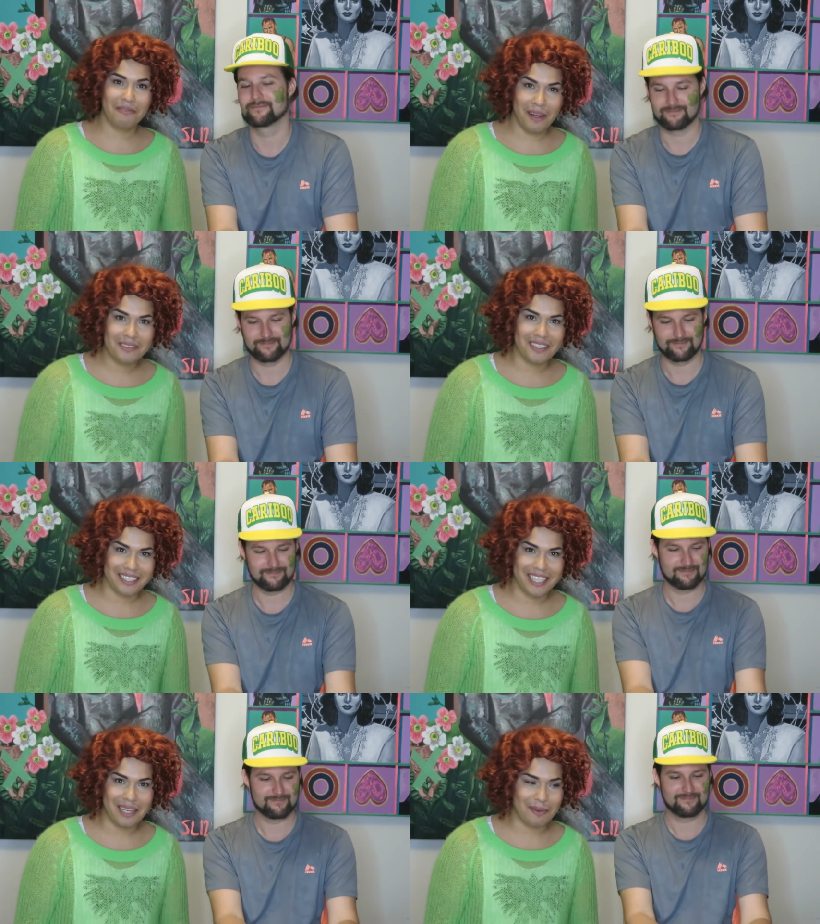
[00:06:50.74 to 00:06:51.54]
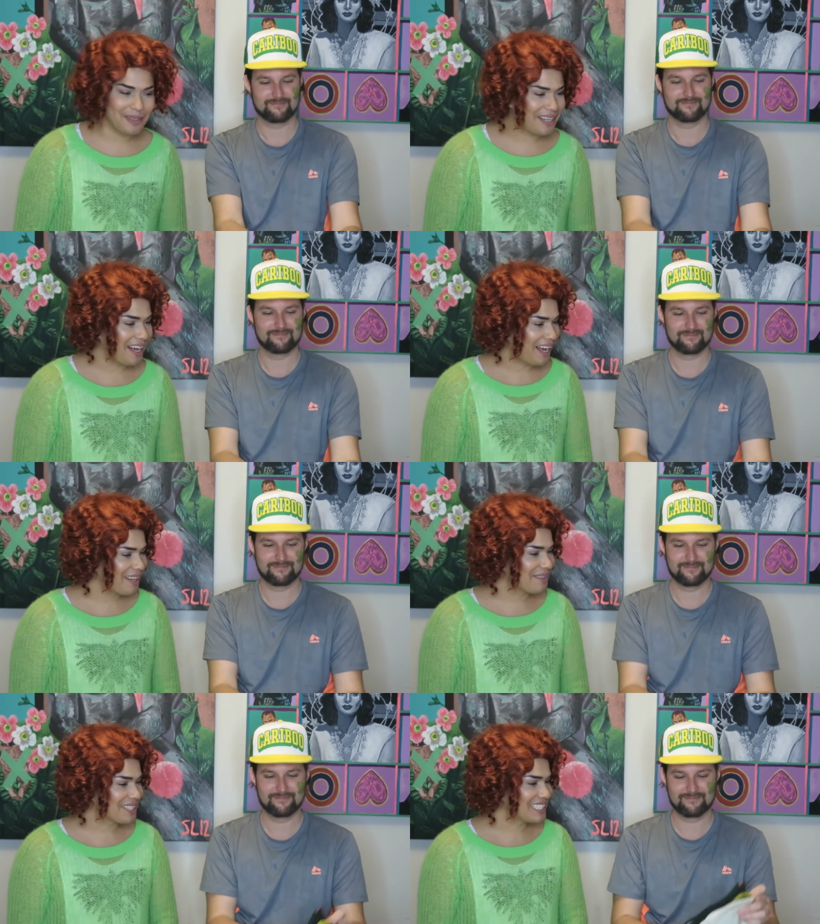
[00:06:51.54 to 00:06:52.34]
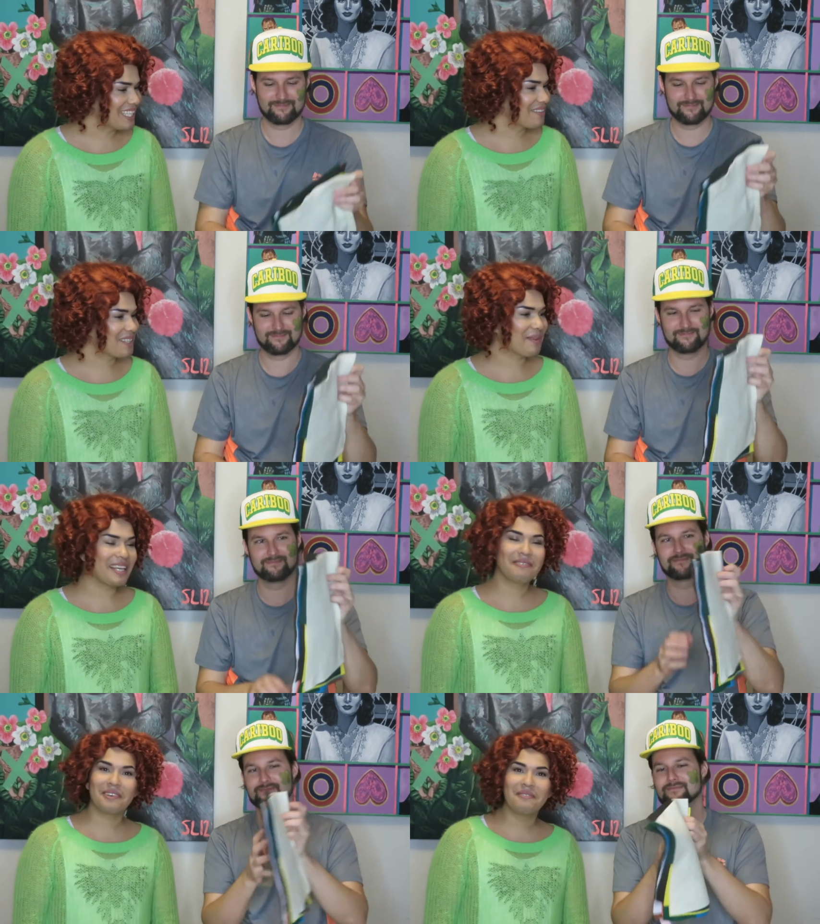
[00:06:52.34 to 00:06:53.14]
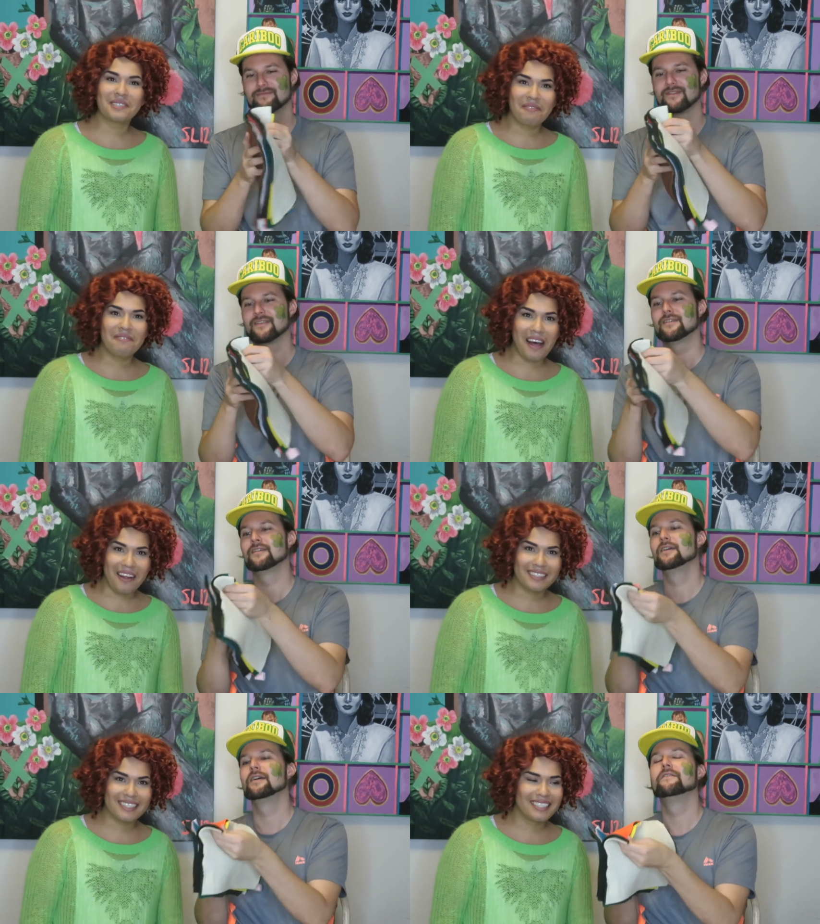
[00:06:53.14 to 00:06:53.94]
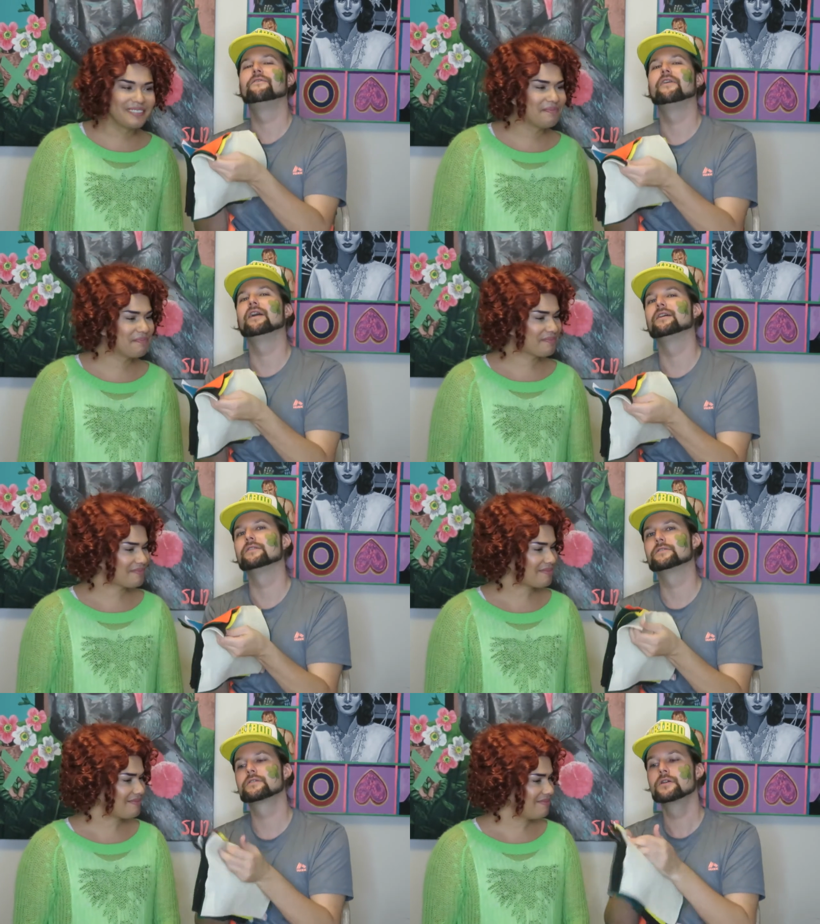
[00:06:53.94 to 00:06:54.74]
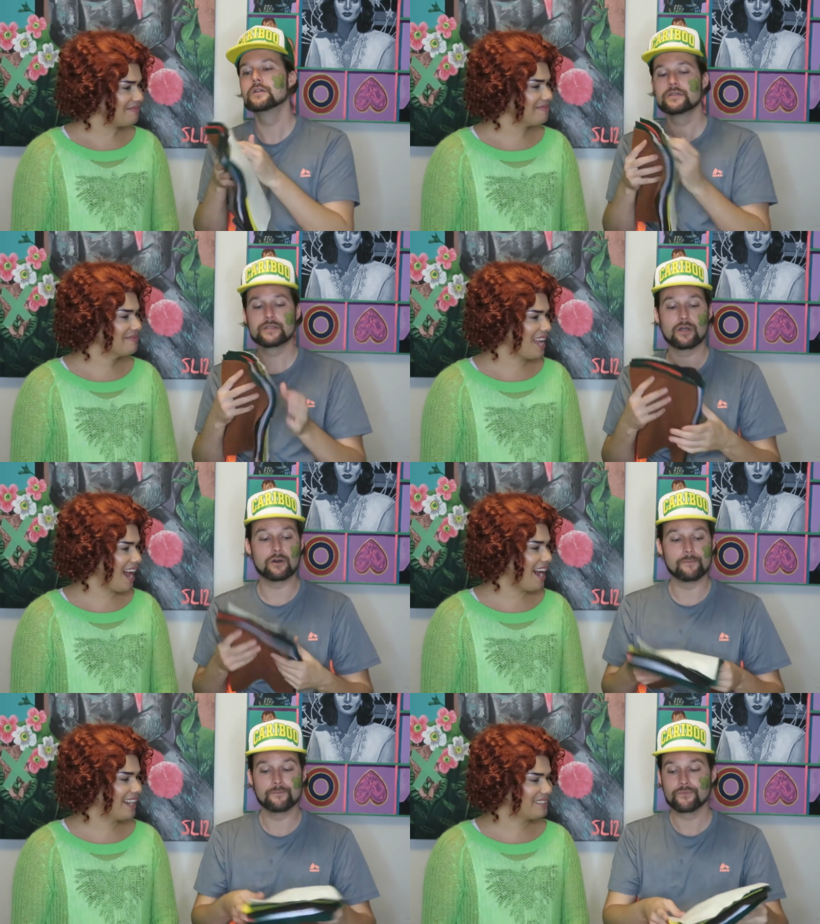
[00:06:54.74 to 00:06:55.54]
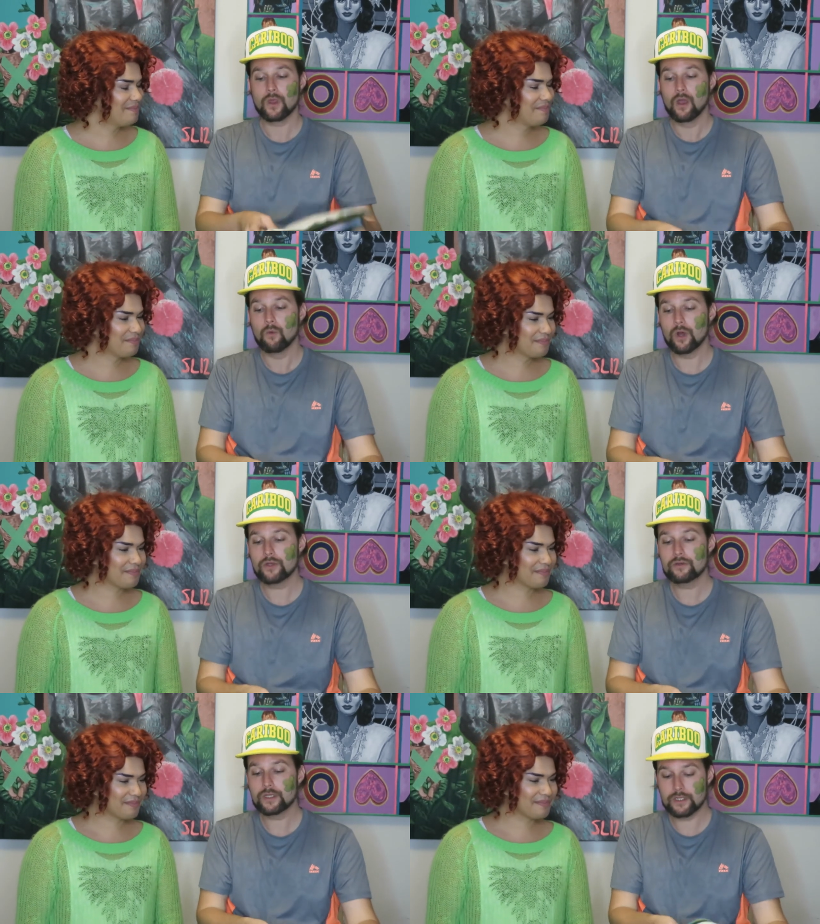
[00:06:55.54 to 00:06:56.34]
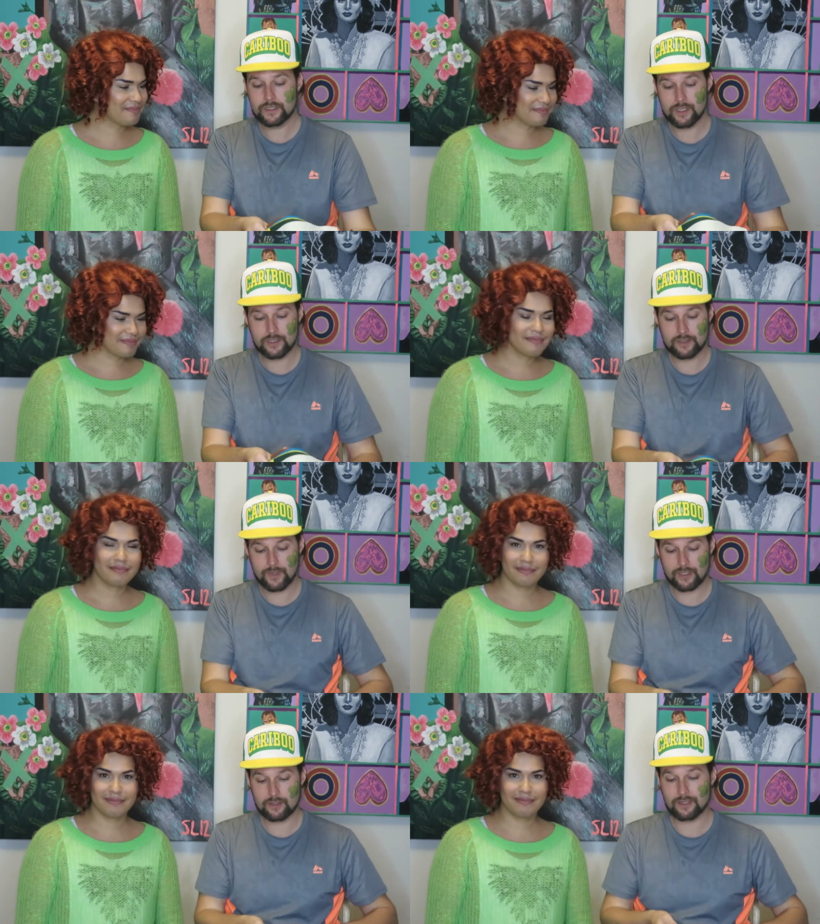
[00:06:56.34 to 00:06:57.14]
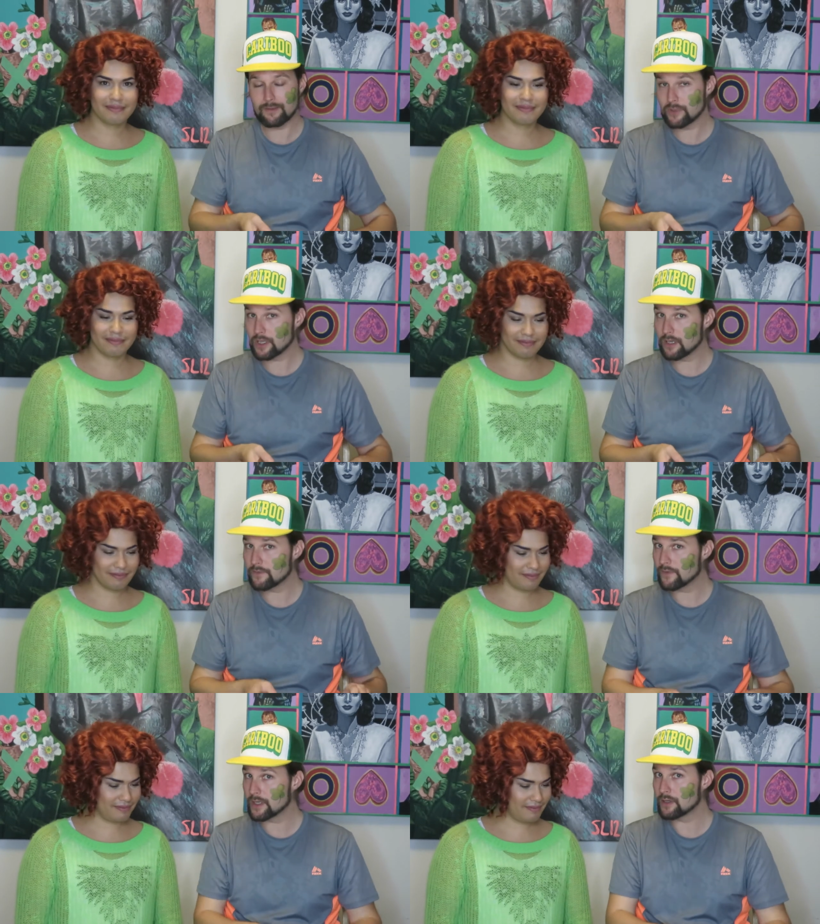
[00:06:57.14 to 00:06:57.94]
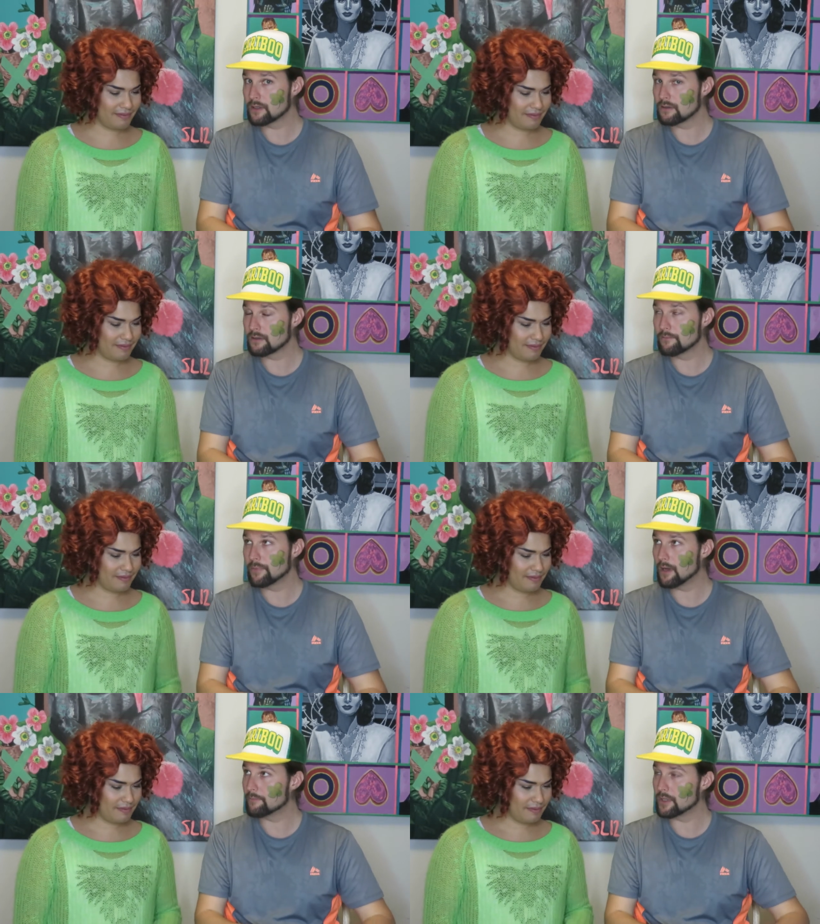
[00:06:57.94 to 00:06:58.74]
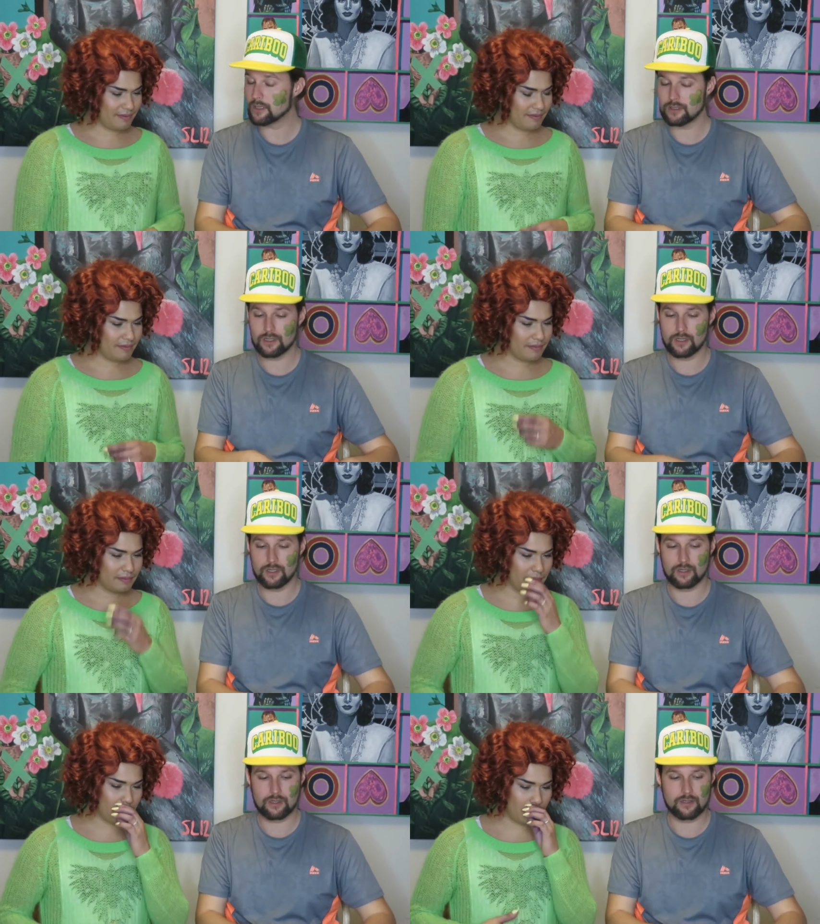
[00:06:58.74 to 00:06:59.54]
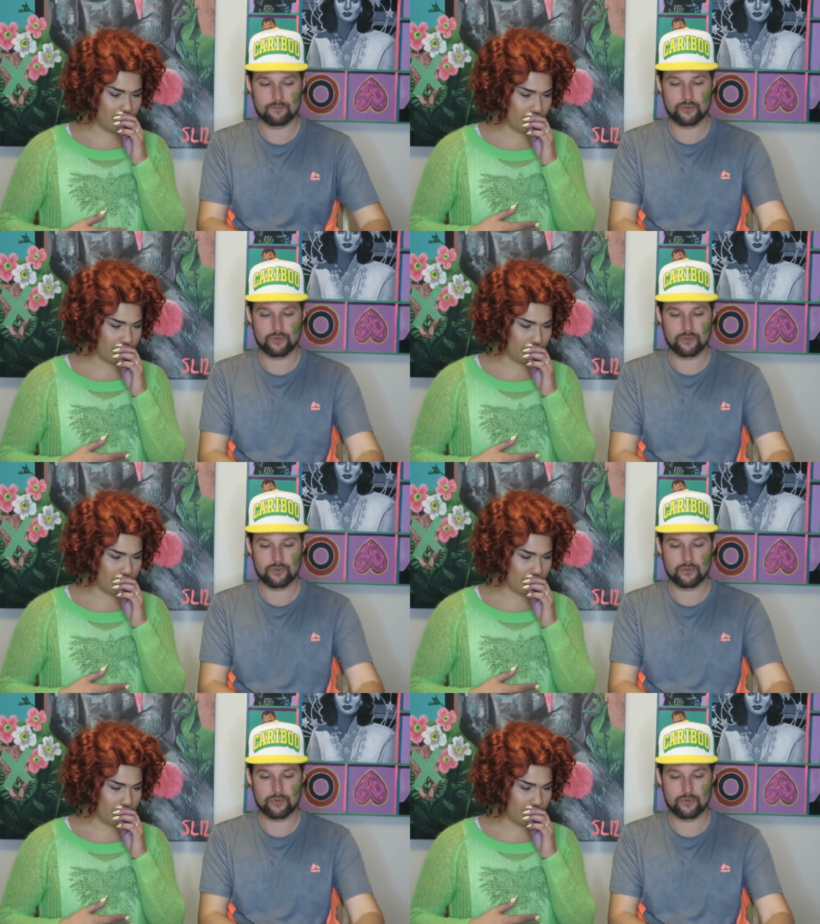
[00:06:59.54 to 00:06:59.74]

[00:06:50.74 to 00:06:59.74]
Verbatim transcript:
Speaker 1: of felt on the table, I'm going to say we're going to make it from some felt.
Speaker 2: Felt. So, yeah. what you need to make your leprechaun finger puppet uh,